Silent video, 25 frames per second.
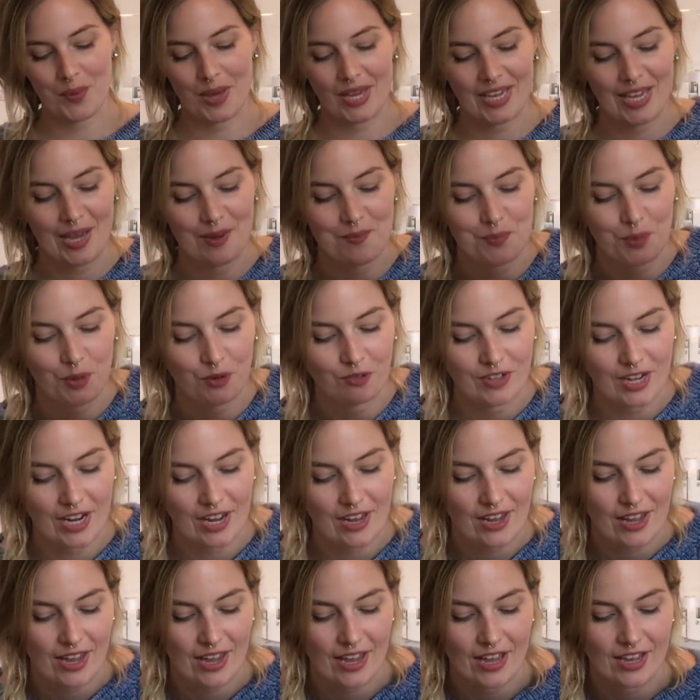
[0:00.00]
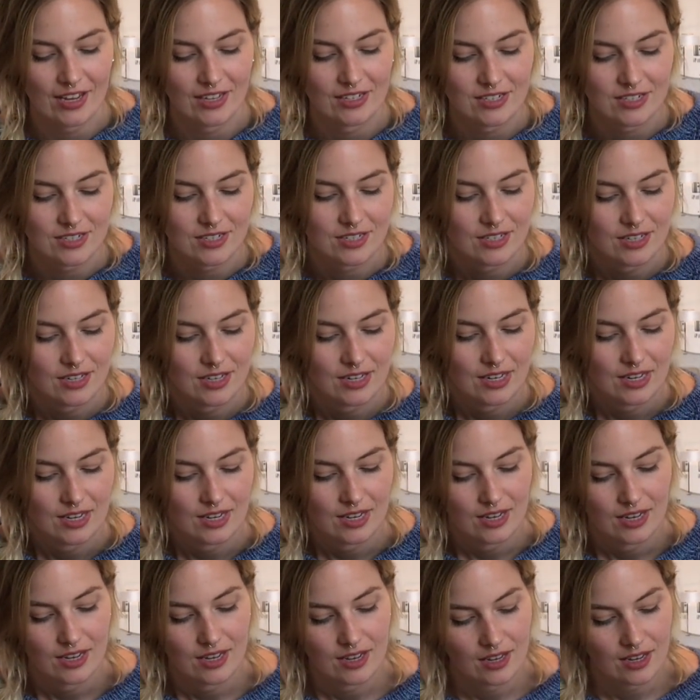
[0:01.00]
by Kemper Ray, and
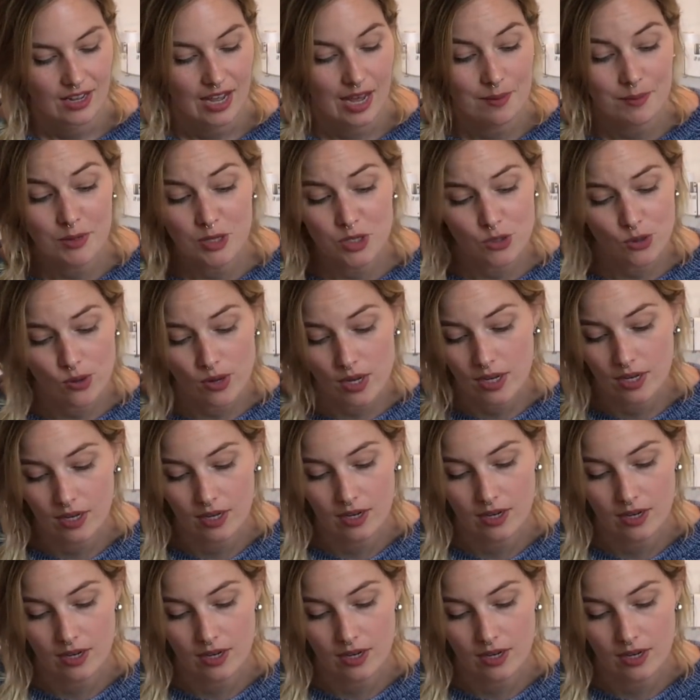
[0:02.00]
I'm enjoying